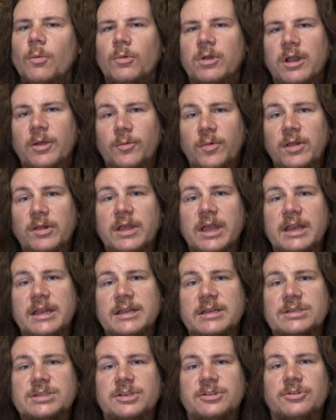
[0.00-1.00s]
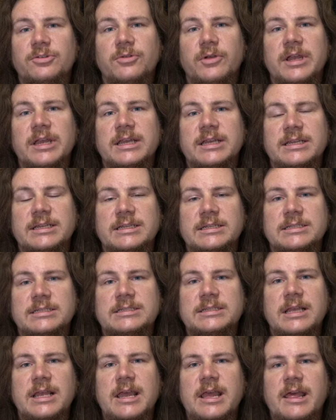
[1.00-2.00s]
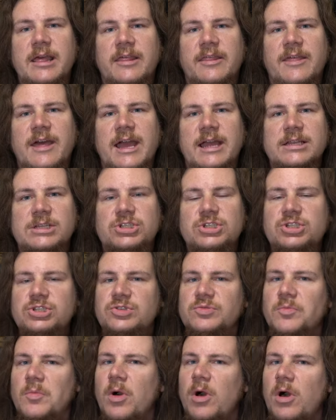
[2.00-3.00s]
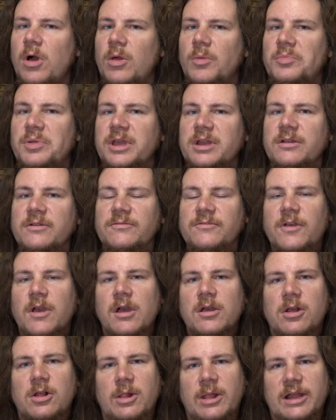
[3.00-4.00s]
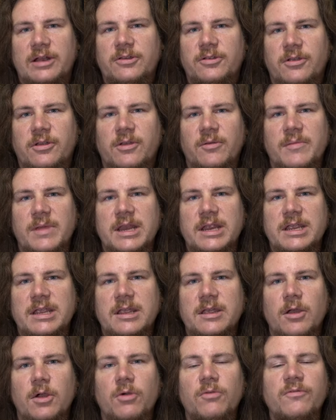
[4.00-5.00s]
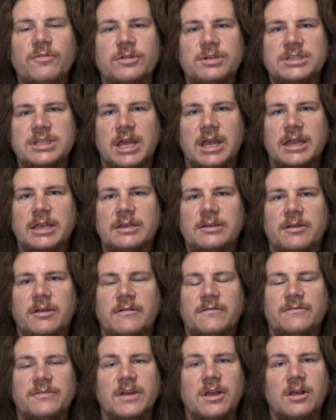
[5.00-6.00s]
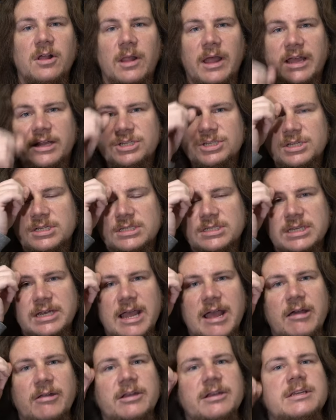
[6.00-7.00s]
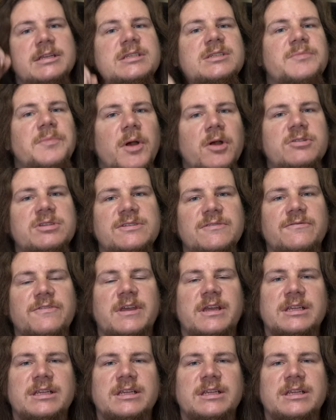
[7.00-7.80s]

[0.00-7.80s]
What I will get into is that small bit of gun collector committee oversight of the collections and how to dispose of